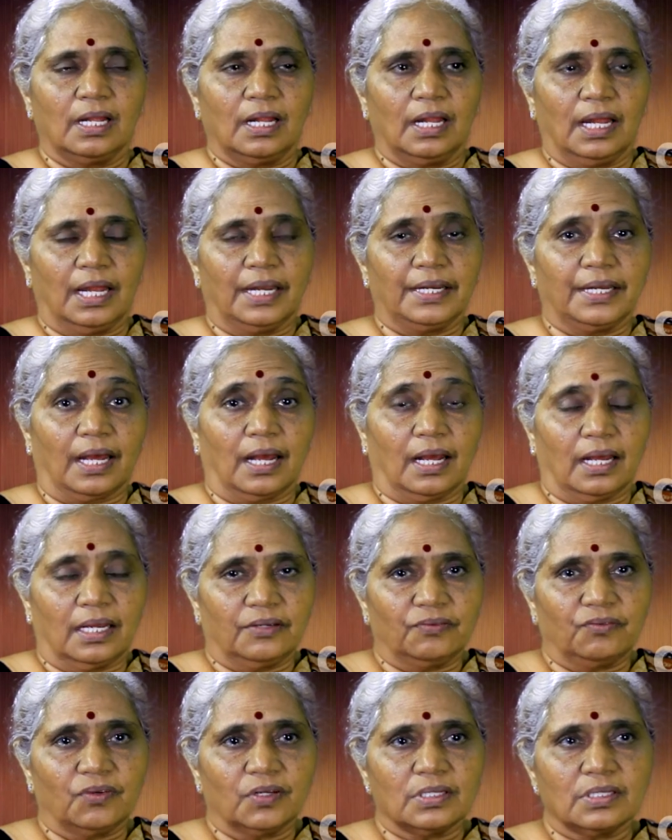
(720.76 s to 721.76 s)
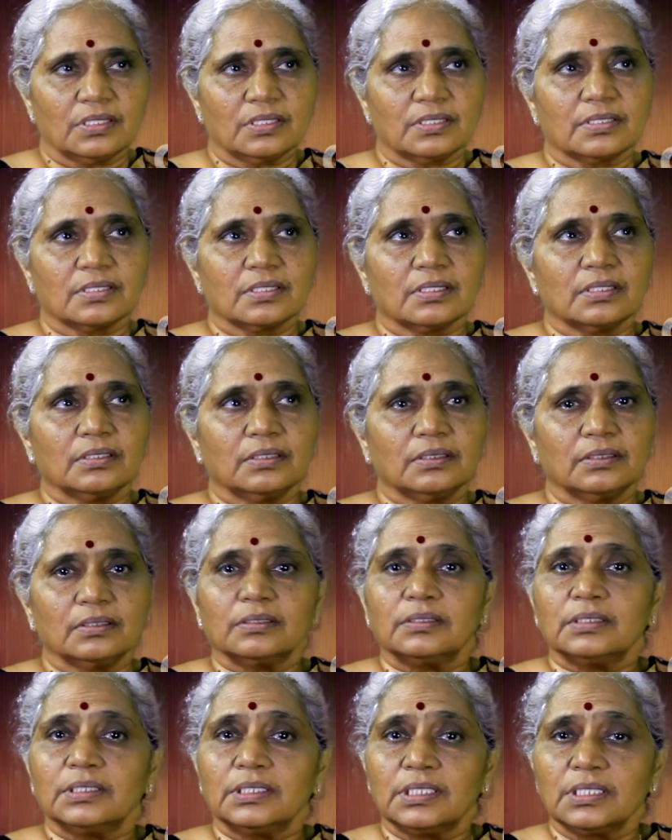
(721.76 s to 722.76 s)
and I was
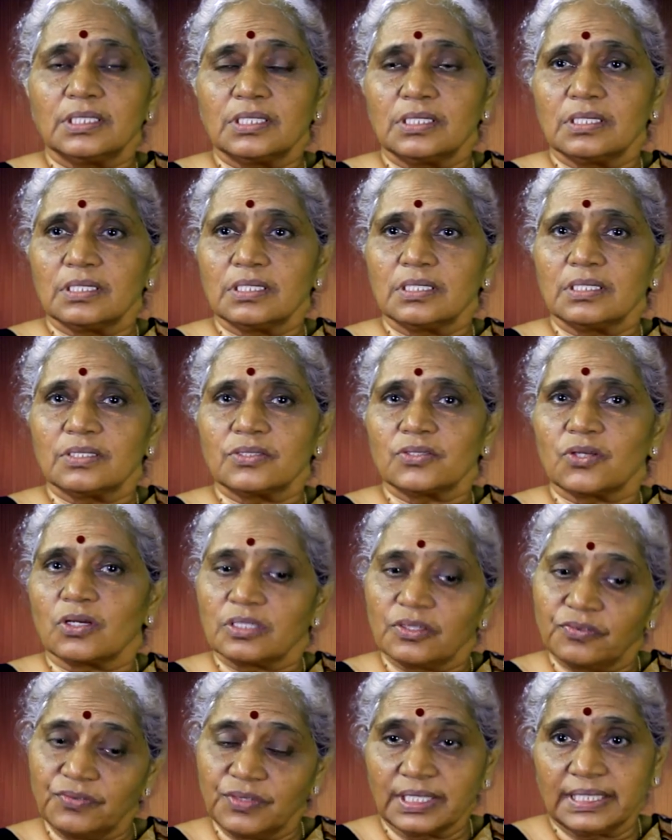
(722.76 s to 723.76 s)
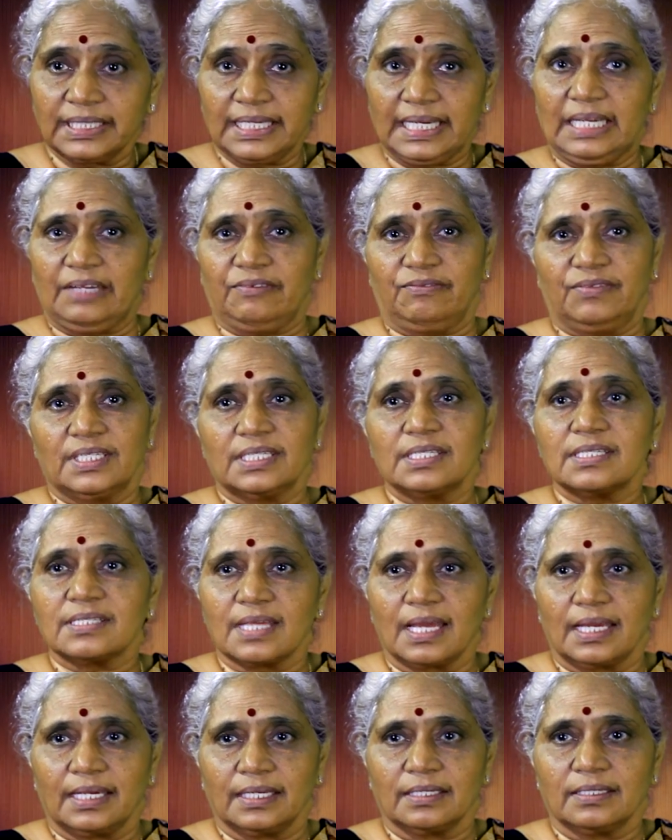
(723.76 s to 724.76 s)
in a sort of a cave
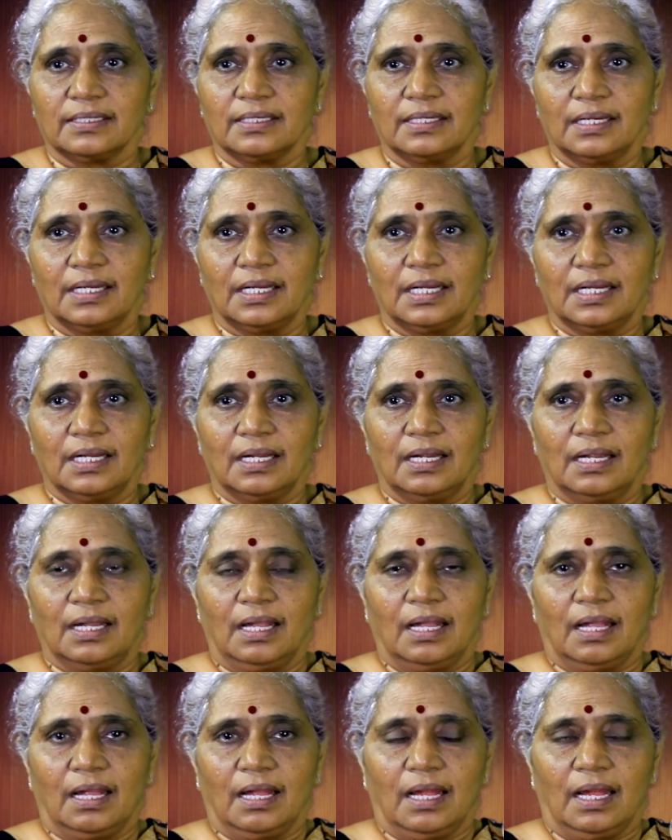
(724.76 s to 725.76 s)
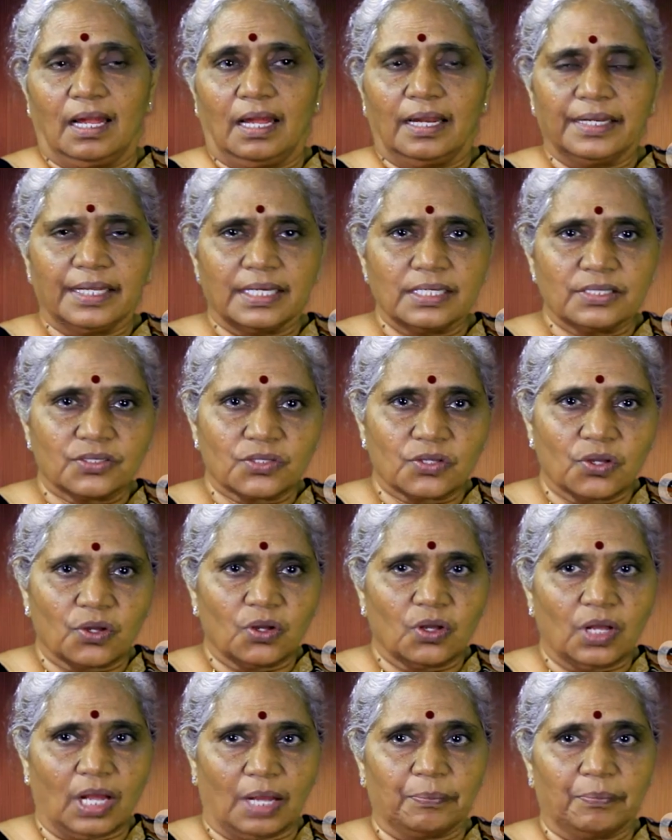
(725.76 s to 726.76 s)
inside, and I
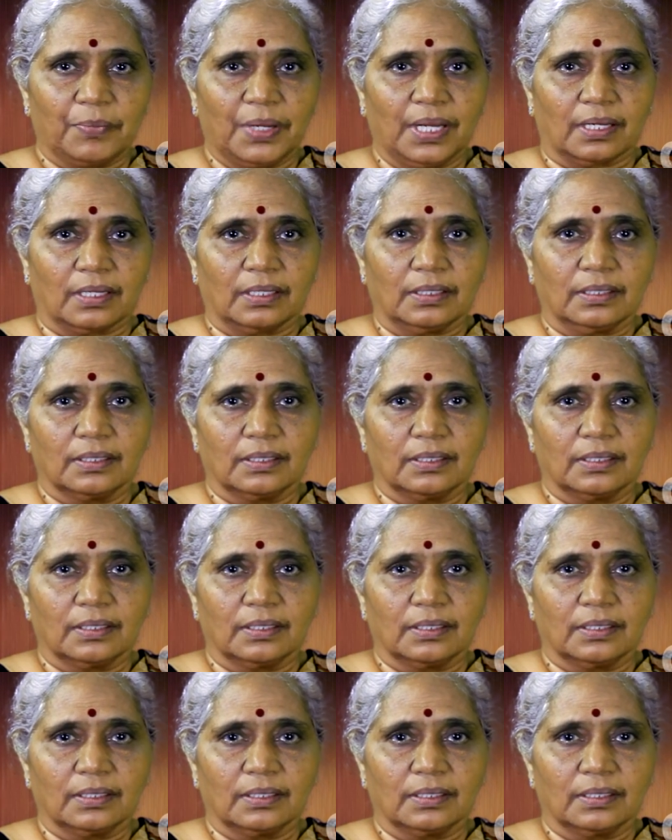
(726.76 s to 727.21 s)
saw Amma.